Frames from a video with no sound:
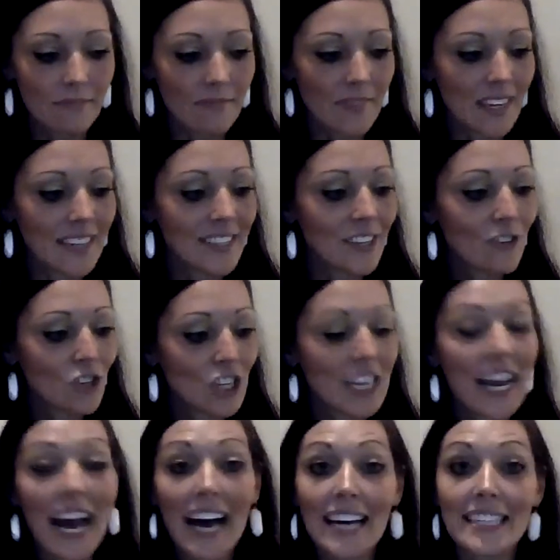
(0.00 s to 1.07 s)
And so she
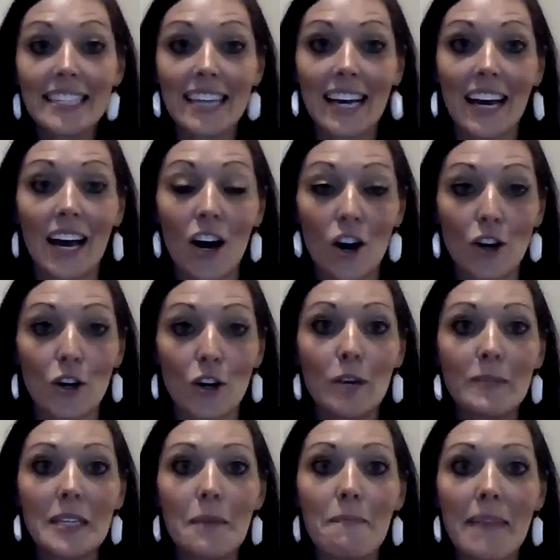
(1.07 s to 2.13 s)
asked our
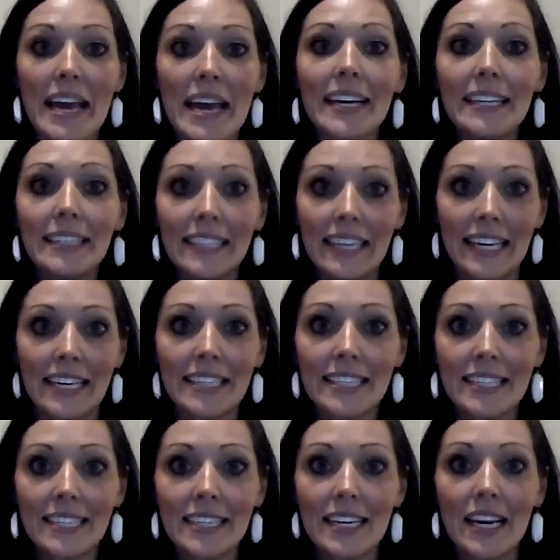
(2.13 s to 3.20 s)
group to make a list
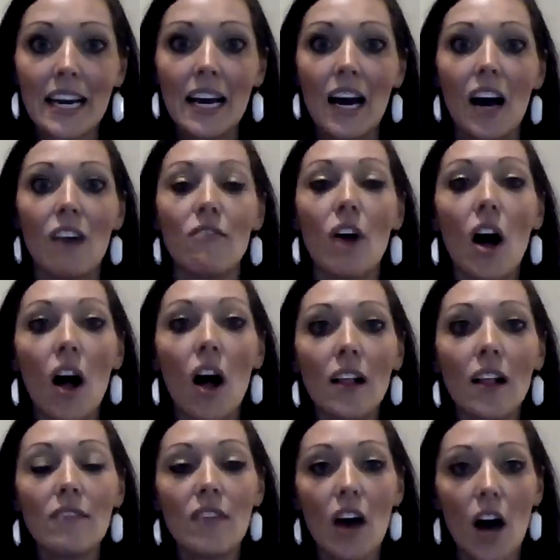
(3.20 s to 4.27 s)
of
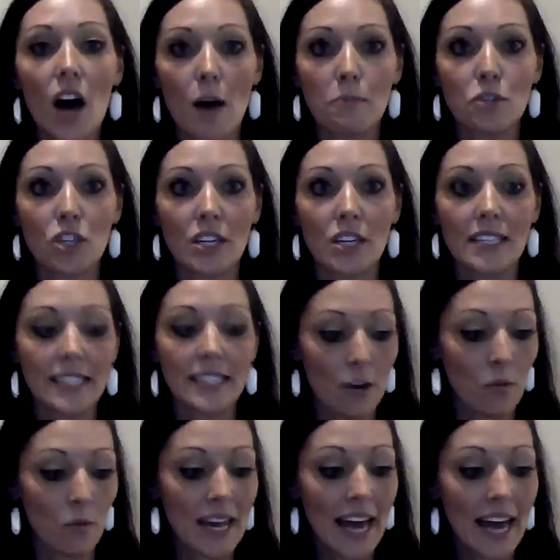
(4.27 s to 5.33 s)
all of the options
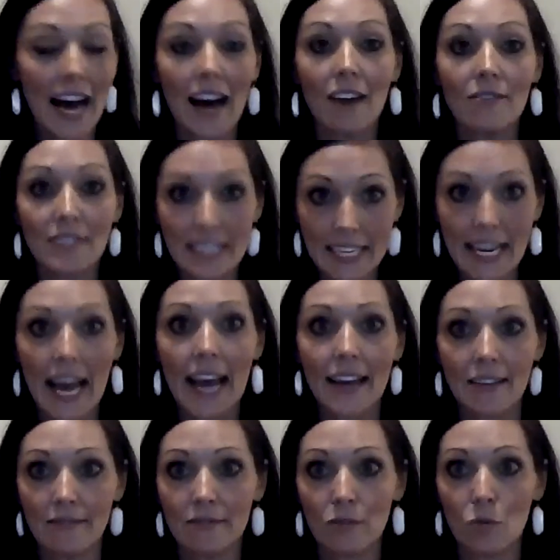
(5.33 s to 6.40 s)
that we have
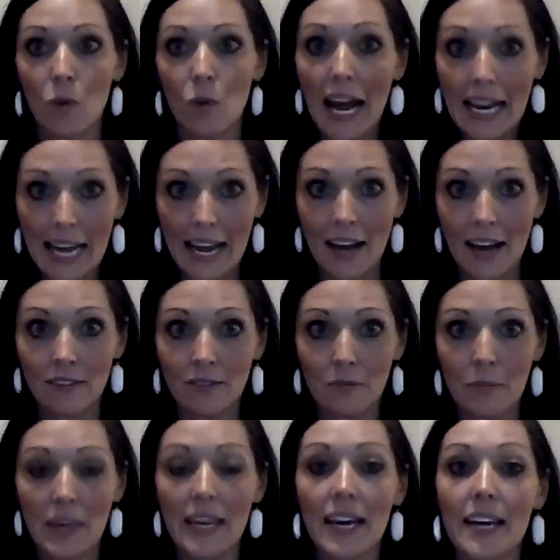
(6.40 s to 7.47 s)
today, right now,
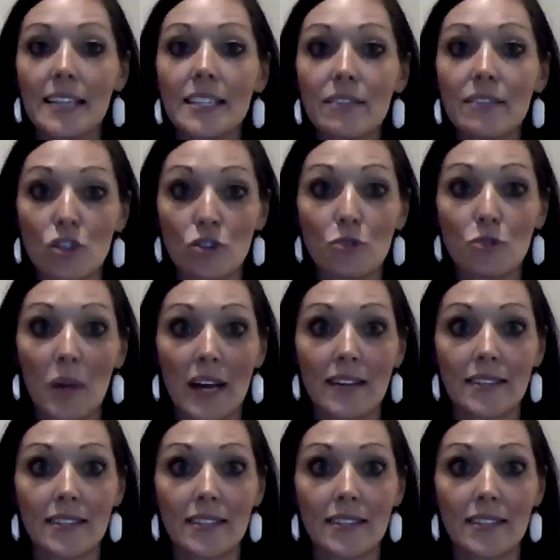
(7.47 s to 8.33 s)
because of Juice Plus.